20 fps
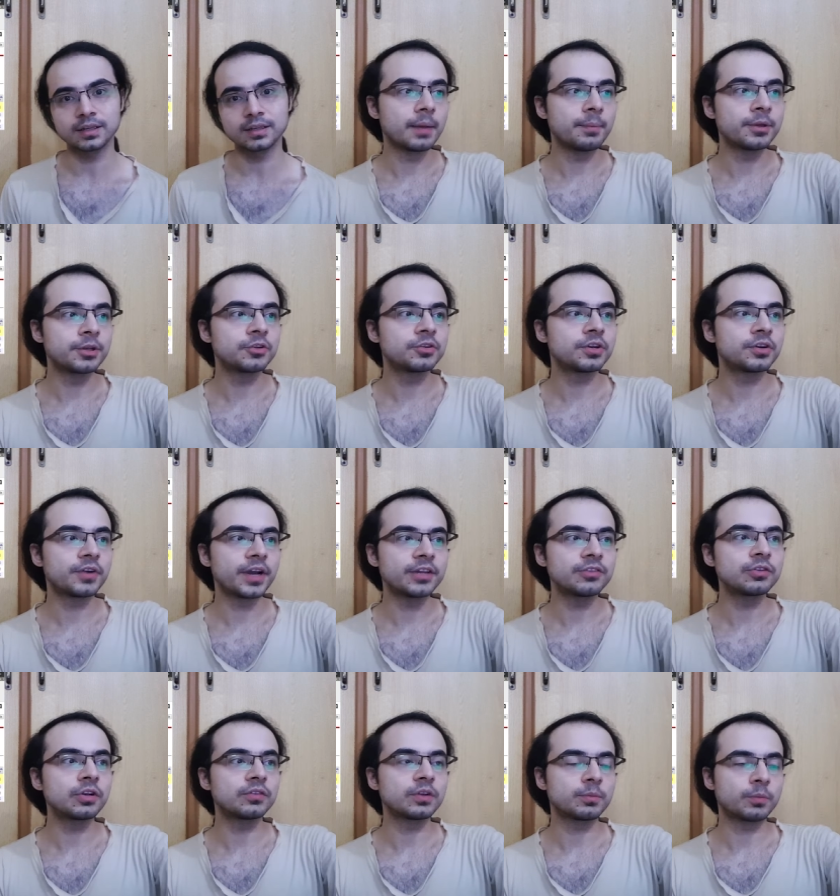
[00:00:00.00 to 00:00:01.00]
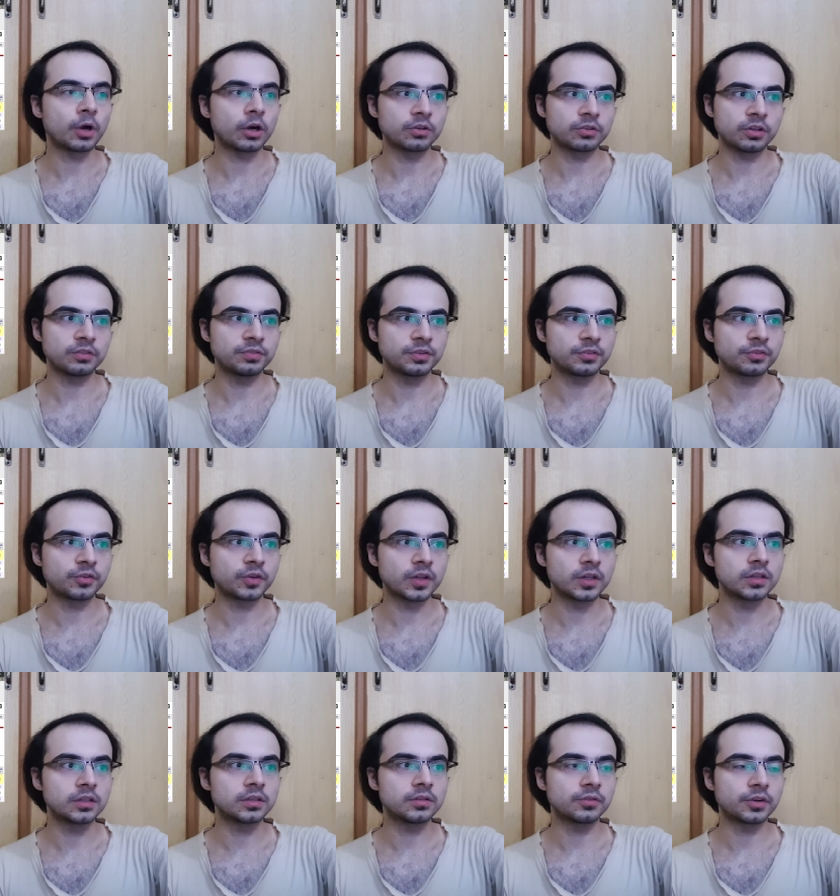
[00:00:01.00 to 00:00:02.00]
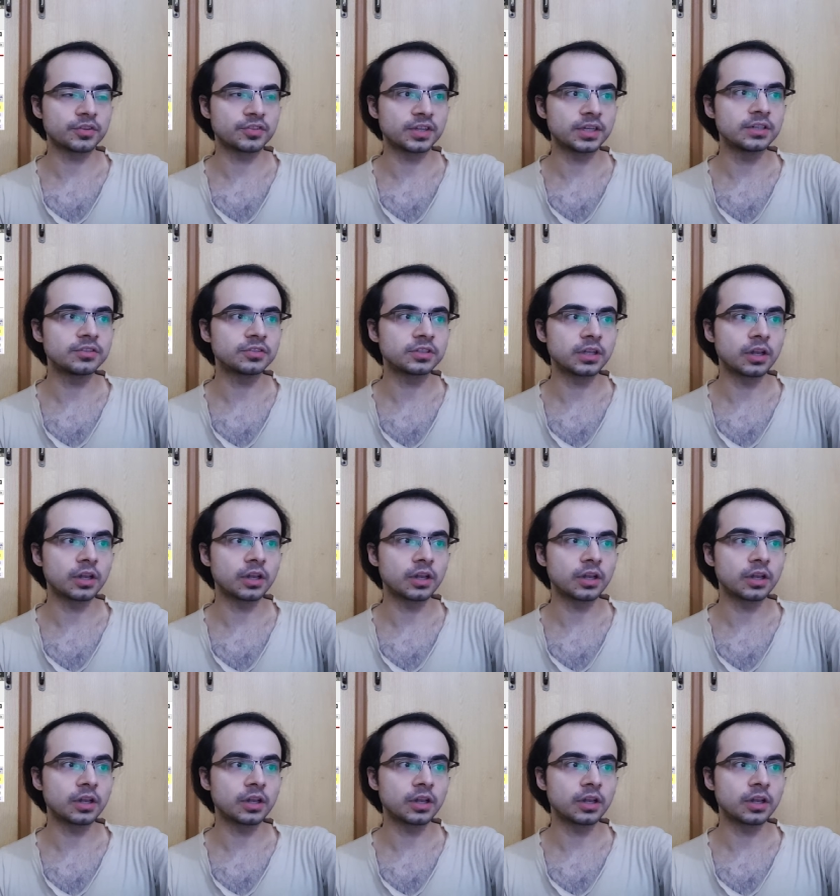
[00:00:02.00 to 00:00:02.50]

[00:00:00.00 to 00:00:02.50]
Coming to the rest of the box office re- results,